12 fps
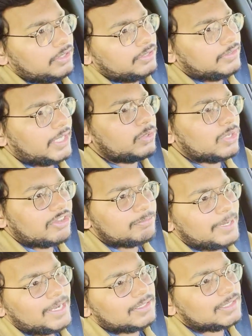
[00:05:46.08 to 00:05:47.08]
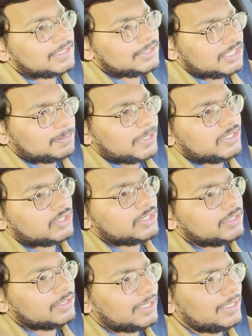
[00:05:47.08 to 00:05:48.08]
They could have made the
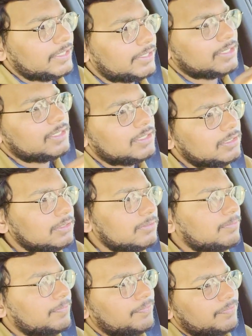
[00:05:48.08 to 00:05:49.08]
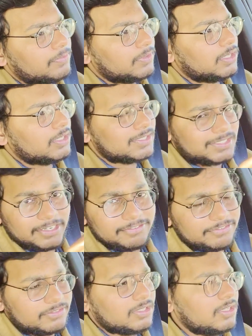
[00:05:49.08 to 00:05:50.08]
suspension a little stiff,
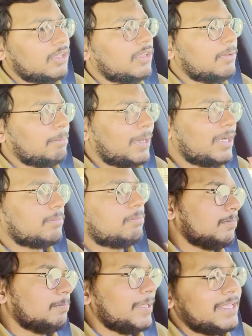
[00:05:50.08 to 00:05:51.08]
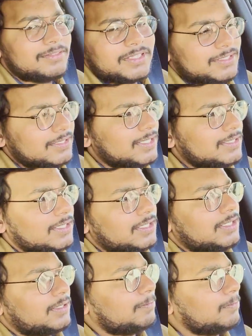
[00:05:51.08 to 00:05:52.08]
but being this is
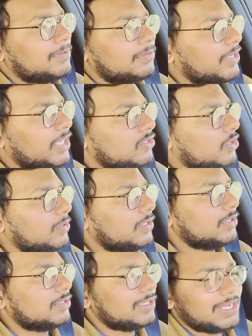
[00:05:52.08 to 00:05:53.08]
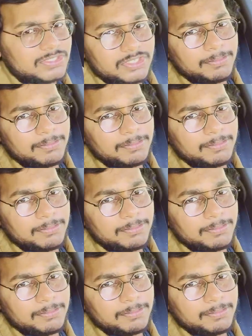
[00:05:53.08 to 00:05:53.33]
a Range Rover's luxury